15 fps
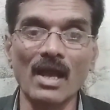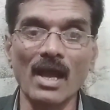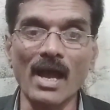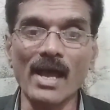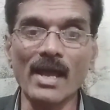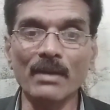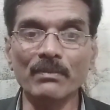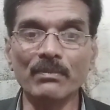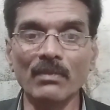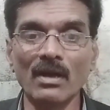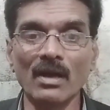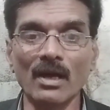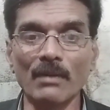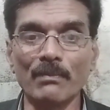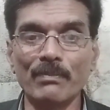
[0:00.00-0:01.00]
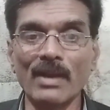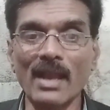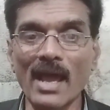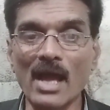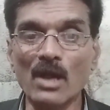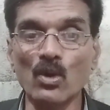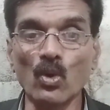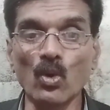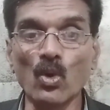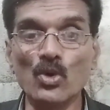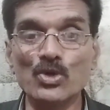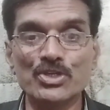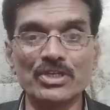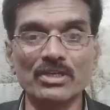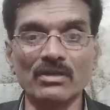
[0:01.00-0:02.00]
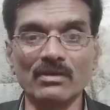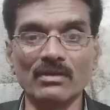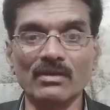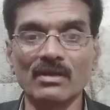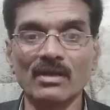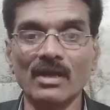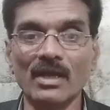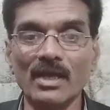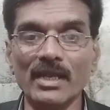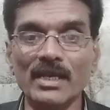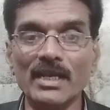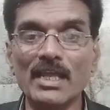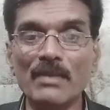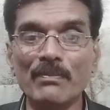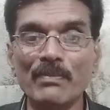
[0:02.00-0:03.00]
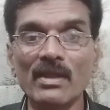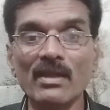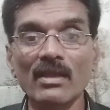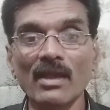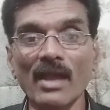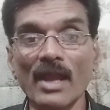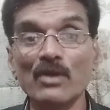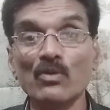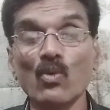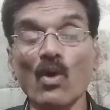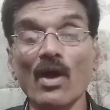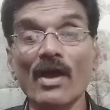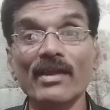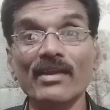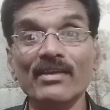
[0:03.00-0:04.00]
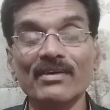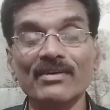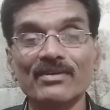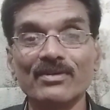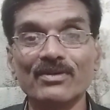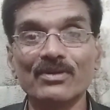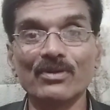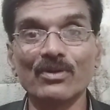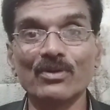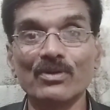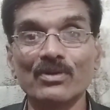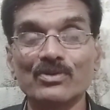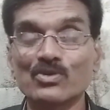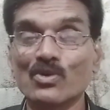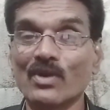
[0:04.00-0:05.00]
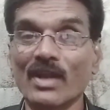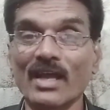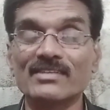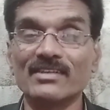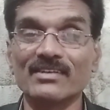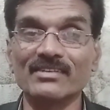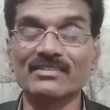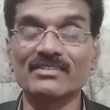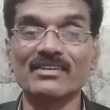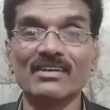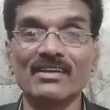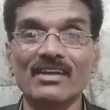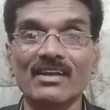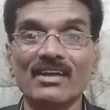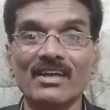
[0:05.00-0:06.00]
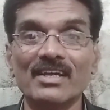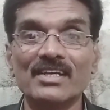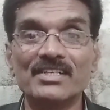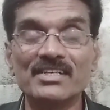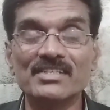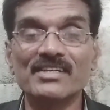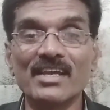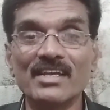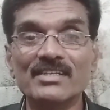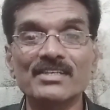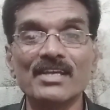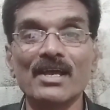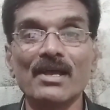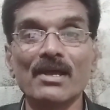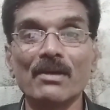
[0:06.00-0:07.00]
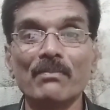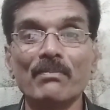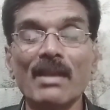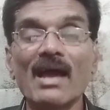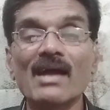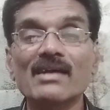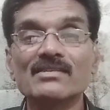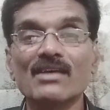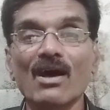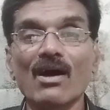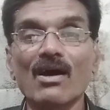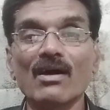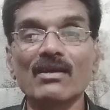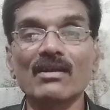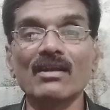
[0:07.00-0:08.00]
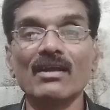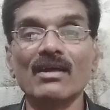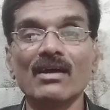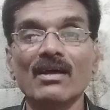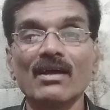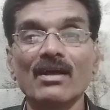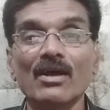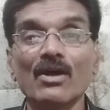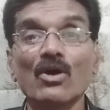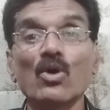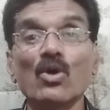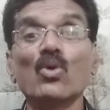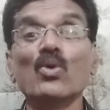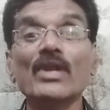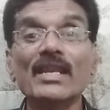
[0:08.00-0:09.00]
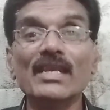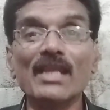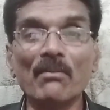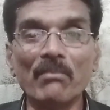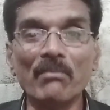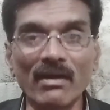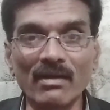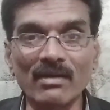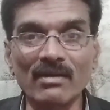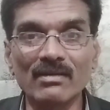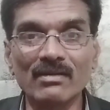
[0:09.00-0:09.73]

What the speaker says: I am a black ocean, leaping and wide. So nice it is. She says blacks are good in number.